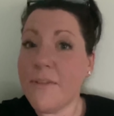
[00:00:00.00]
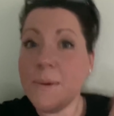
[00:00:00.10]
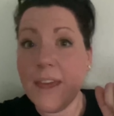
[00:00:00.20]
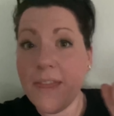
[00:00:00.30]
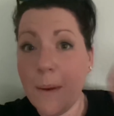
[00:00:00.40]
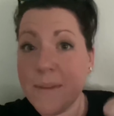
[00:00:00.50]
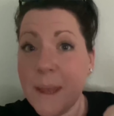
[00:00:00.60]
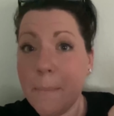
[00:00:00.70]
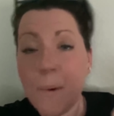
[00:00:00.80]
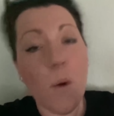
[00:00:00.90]
Give me a thumbs
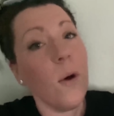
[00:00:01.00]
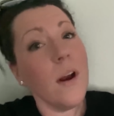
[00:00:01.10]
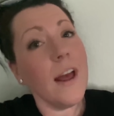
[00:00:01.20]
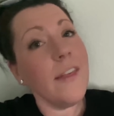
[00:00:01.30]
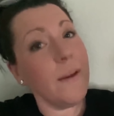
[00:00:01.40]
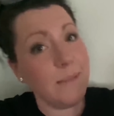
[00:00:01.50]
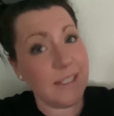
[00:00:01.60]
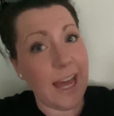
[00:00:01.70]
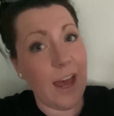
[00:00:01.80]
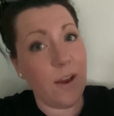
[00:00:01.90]
up or a
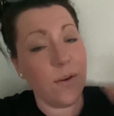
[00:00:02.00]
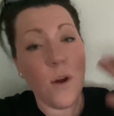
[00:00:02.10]
thumbs down.